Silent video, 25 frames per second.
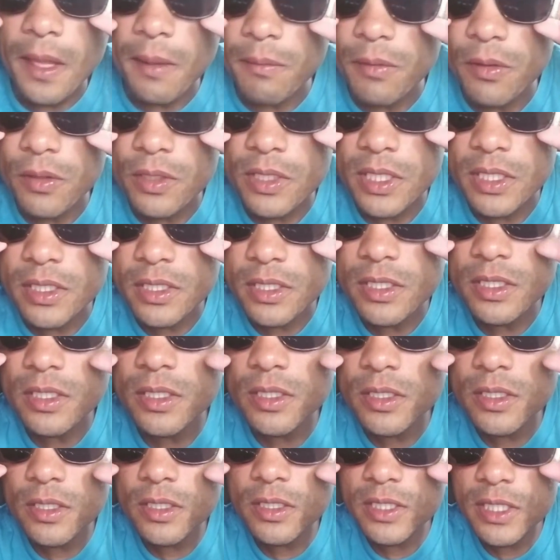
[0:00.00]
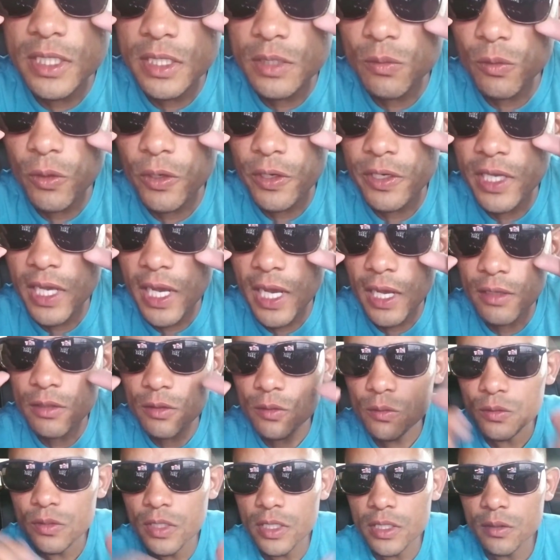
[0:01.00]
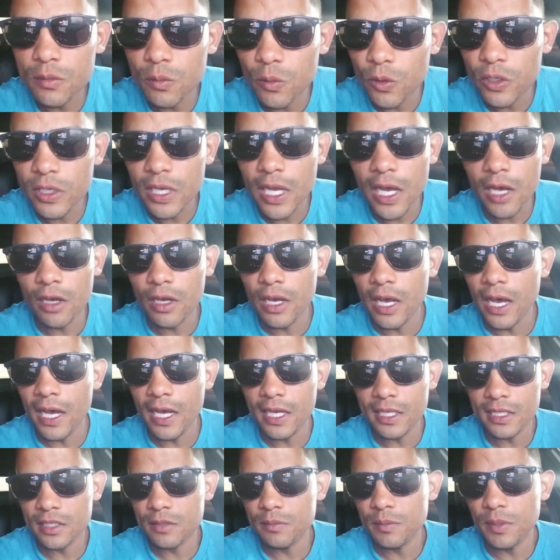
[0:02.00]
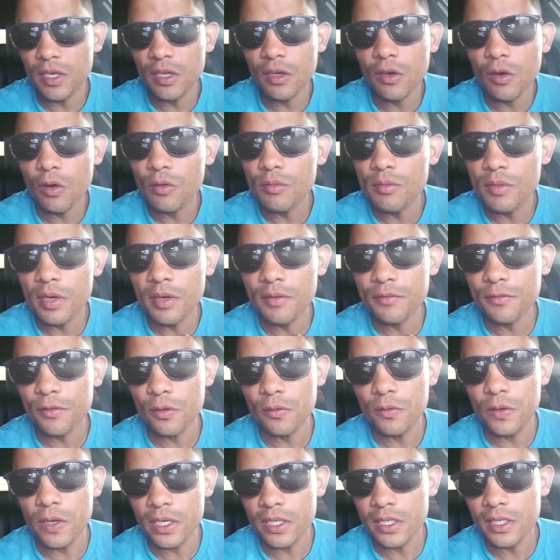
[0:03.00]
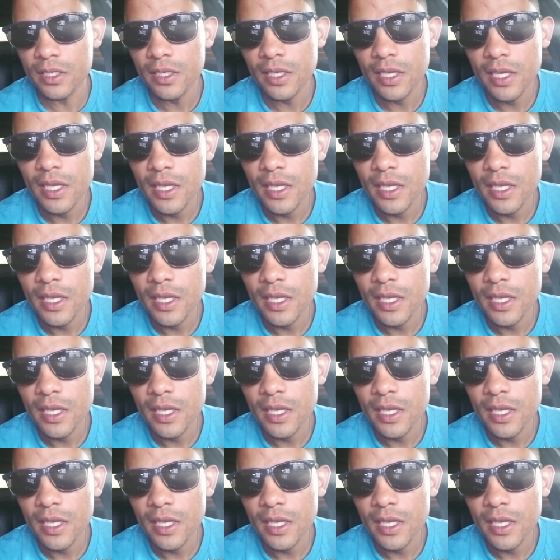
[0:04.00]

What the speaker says: I'm looking good. This workout, guys. It's been a whole month already.